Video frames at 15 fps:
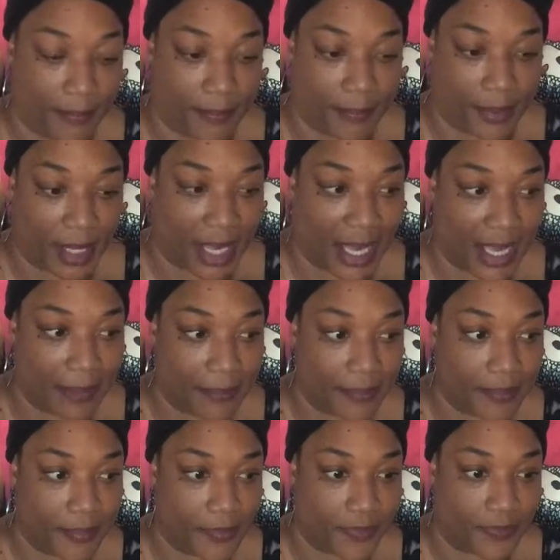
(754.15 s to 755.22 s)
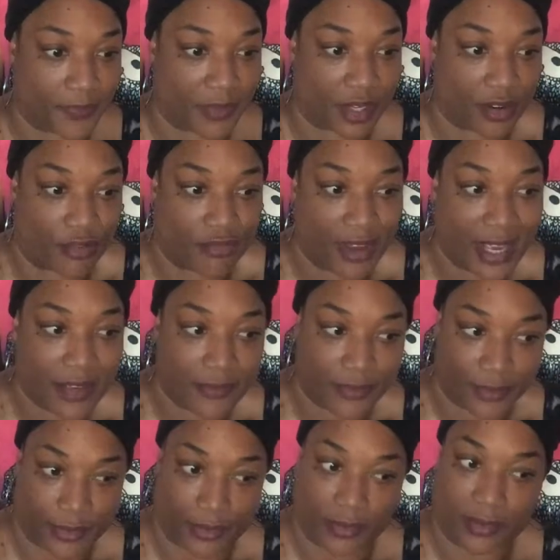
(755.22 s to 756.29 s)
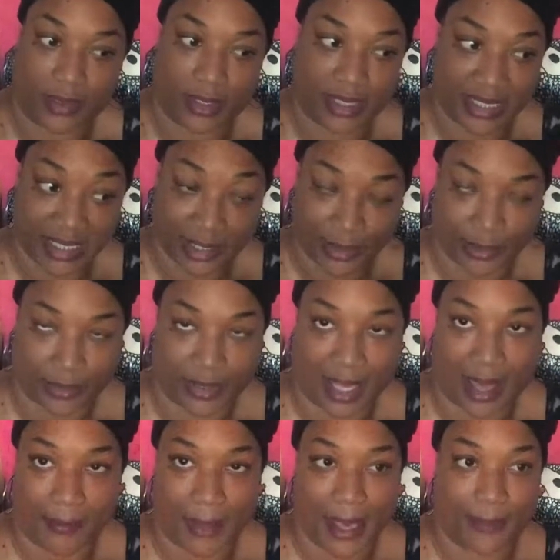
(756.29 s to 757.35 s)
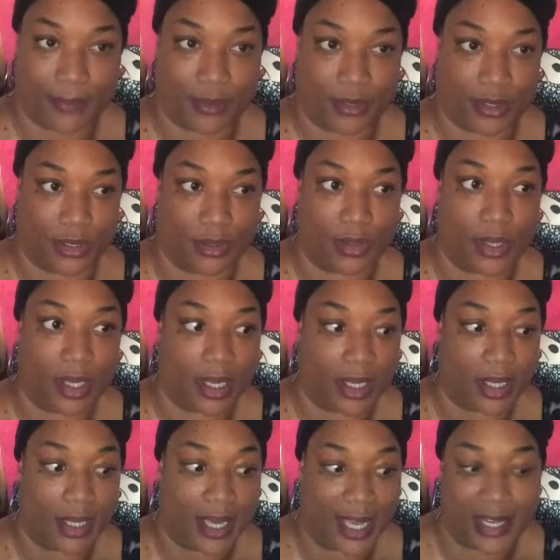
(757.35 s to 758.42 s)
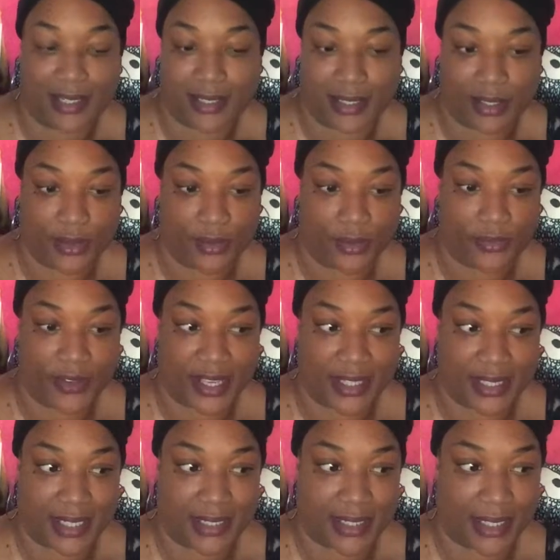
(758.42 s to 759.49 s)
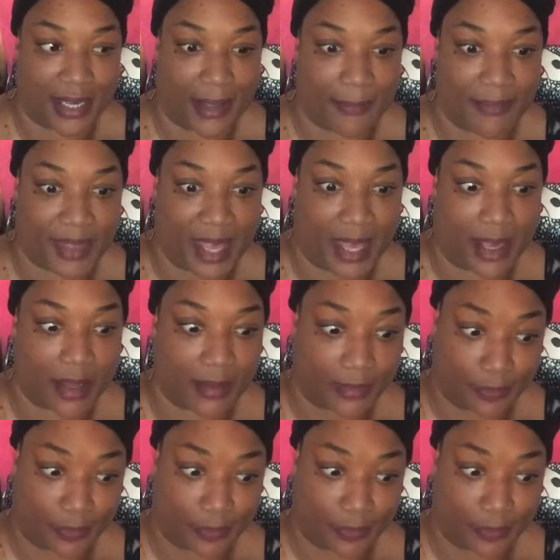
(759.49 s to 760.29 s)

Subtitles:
But I'm grateful still that I'm able to instill things into them that